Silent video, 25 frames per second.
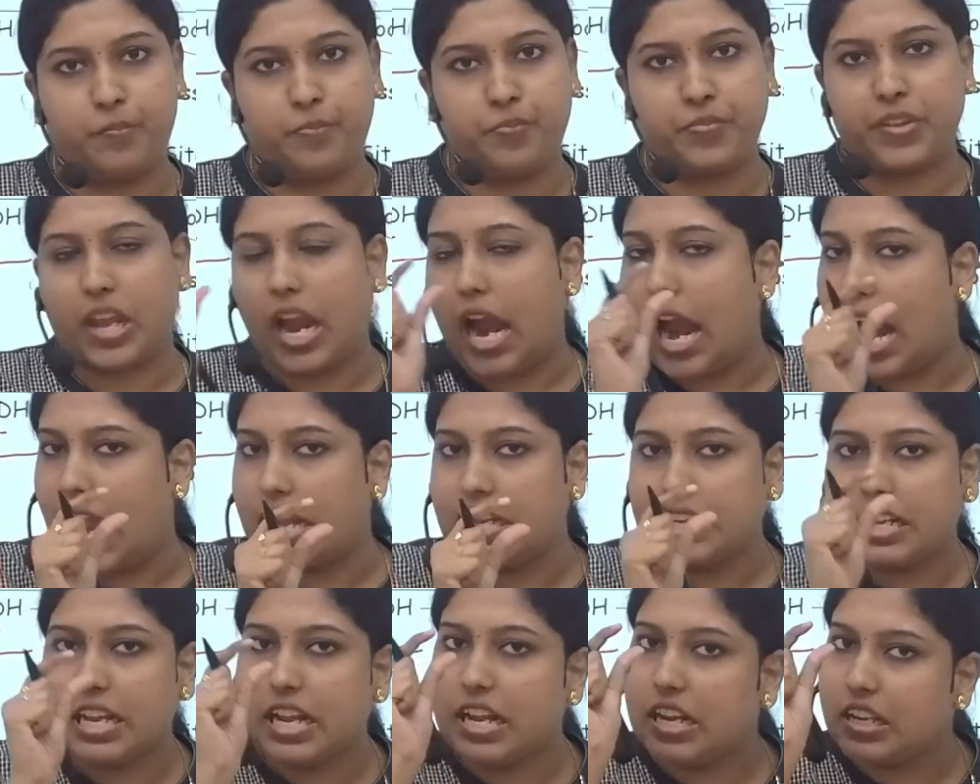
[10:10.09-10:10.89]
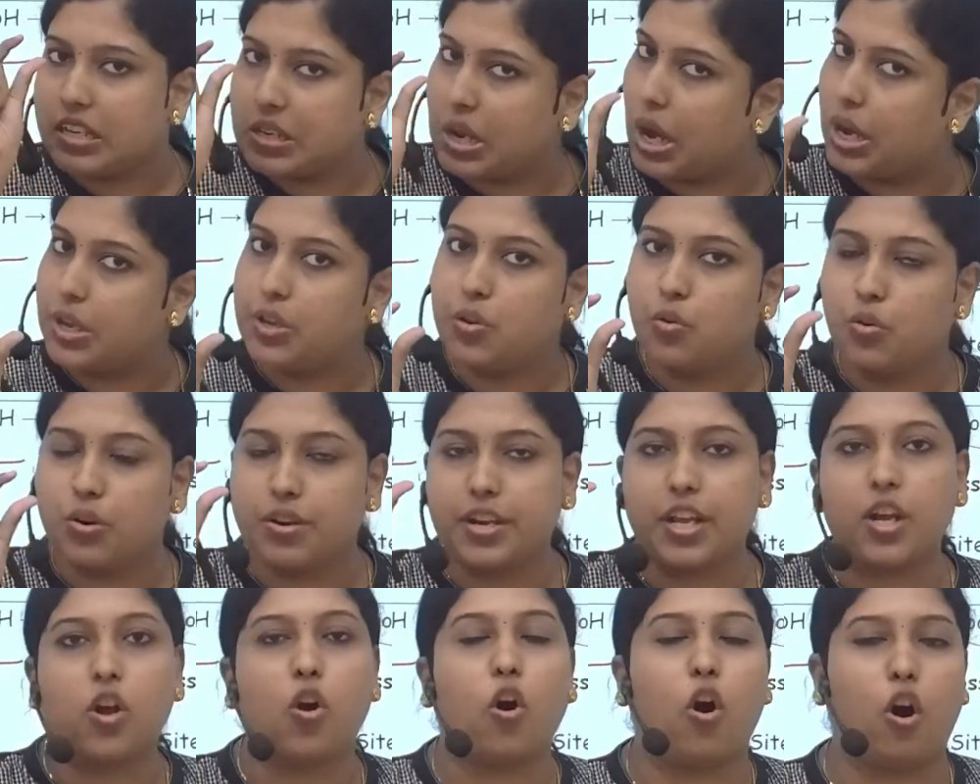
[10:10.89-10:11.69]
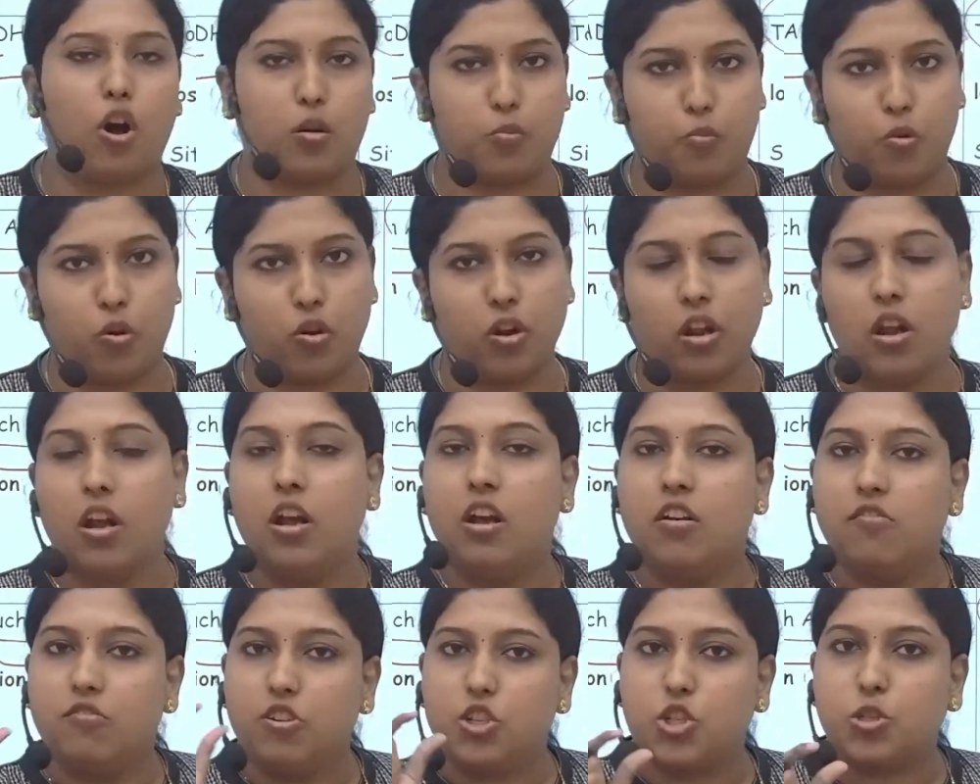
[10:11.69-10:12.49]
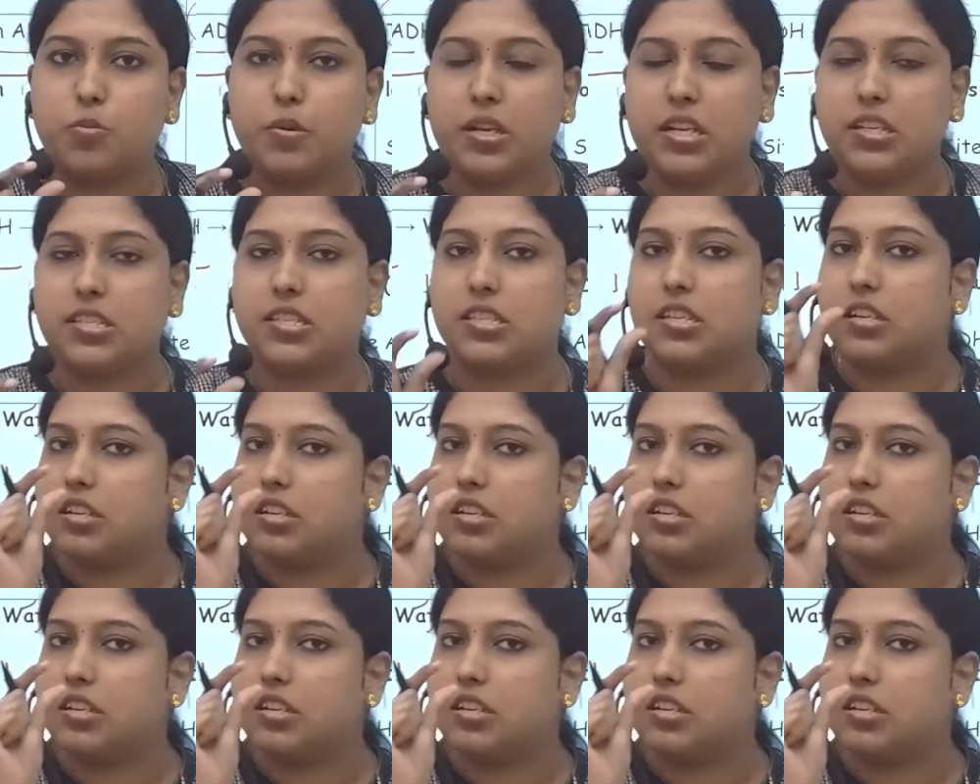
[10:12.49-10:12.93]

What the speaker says: Anti-diuretic hormone, which means